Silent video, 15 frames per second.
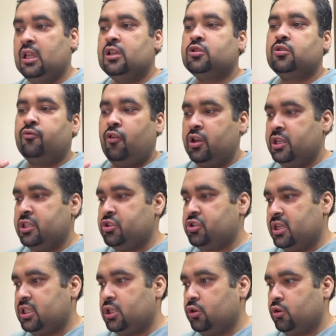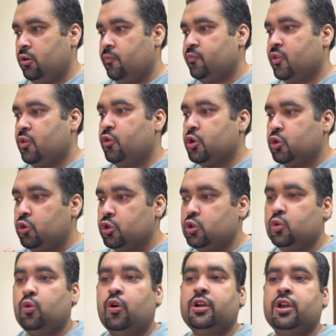So for instance, you know, for those
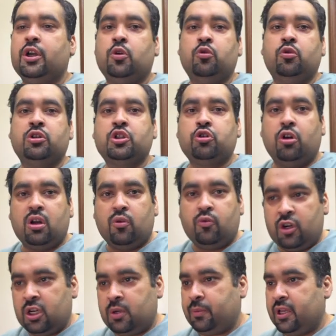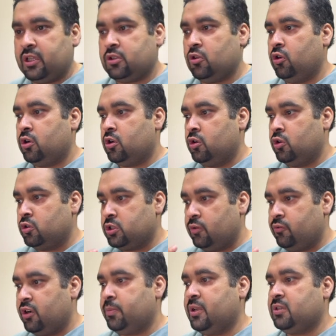who wanted to install a WordPress or host a
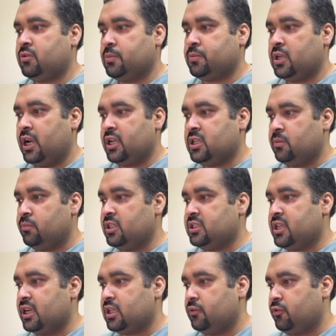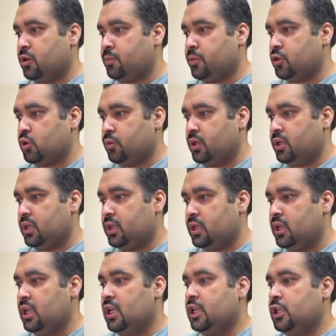WordPress website, simply select the WordPress over
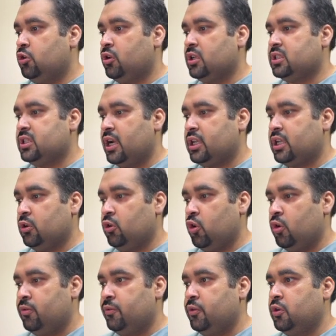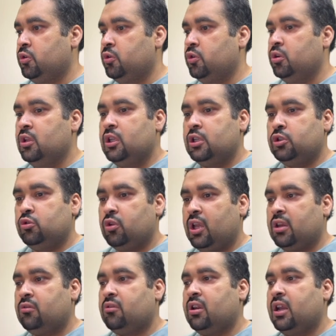here. You can select the overview. You
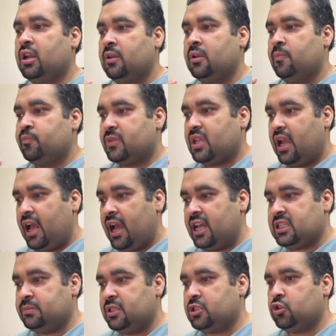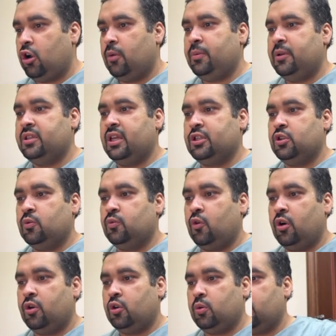can create as much copies as you
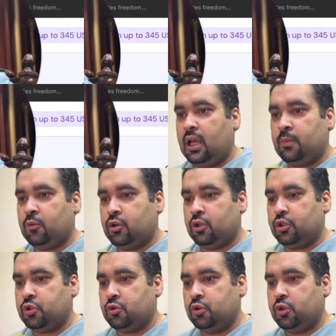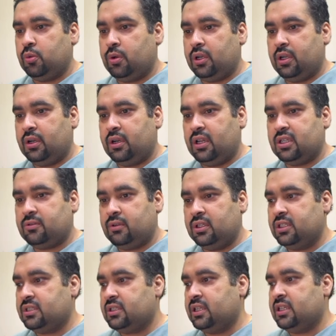want over here. I'm going to show you over here as well.
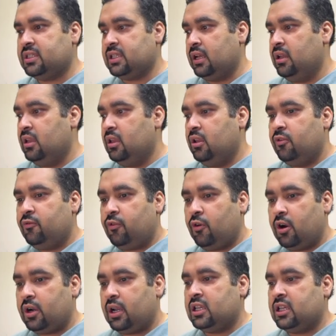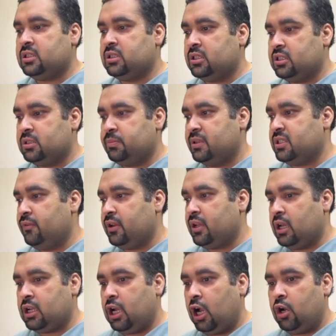This is a for a specific
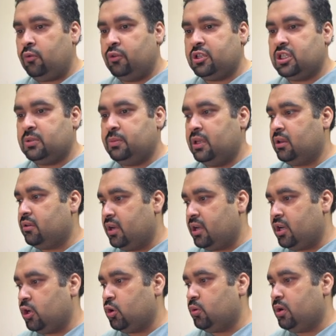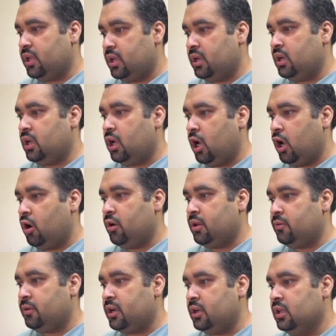account which is being created over here.
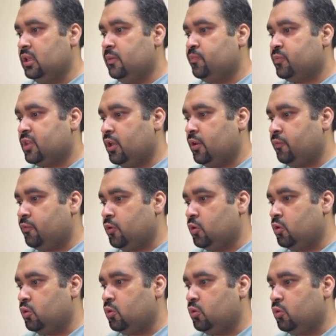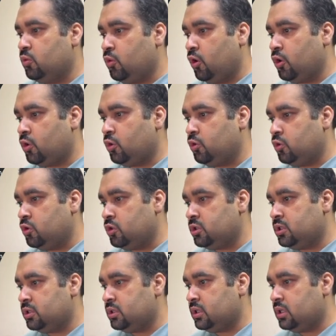However, if you want to
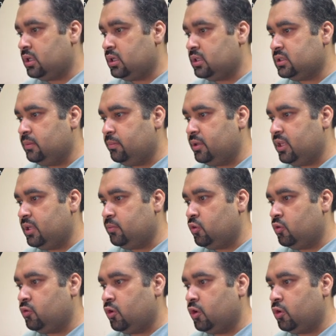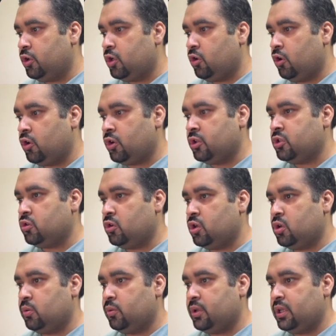host, simply move on to your auto
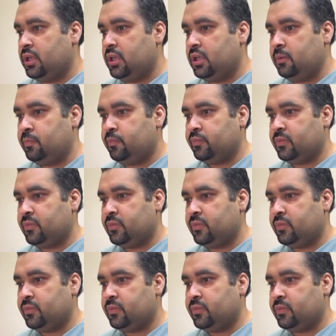installer over here.